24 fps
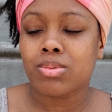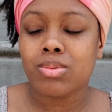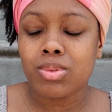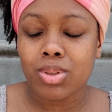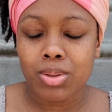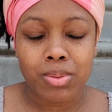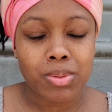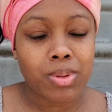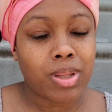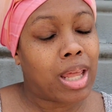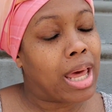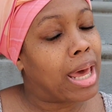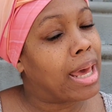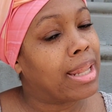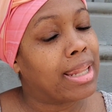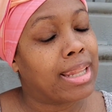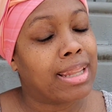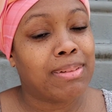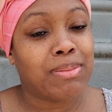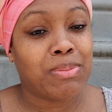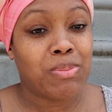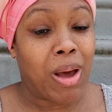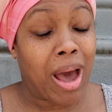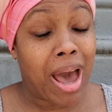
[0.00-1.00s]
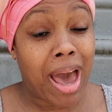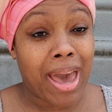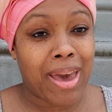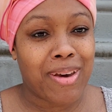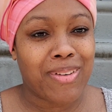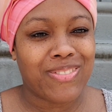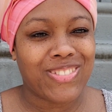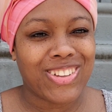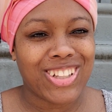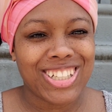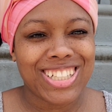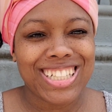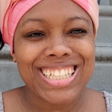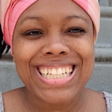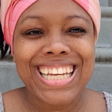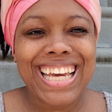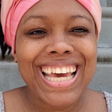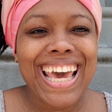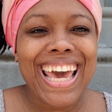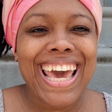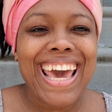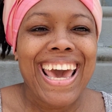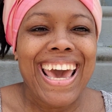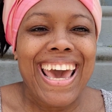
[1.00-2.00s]
Do y'all see how
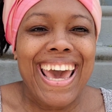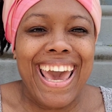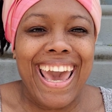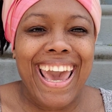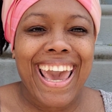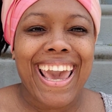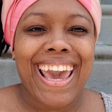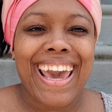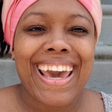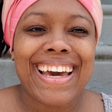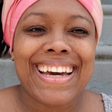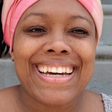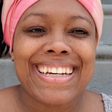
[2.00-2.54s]
bright